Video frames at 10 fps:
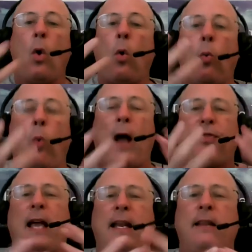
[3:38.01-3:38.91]
what
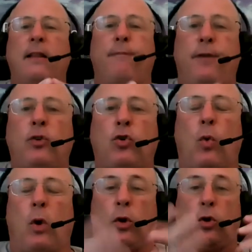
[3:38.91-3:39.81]
that
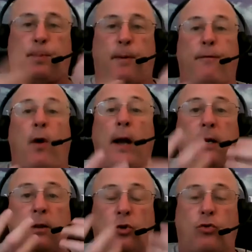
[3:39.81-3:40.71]
individual who's
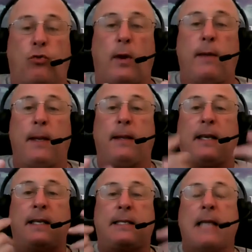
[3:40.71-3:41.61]
providing the treatment
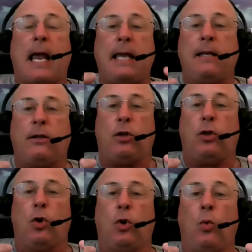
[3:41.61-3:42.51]
is saying to
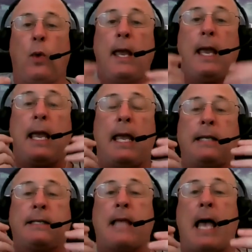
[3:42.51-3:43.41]
you
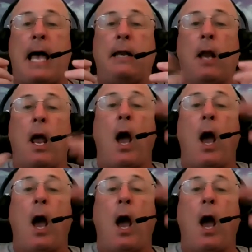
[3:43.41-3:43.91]
is that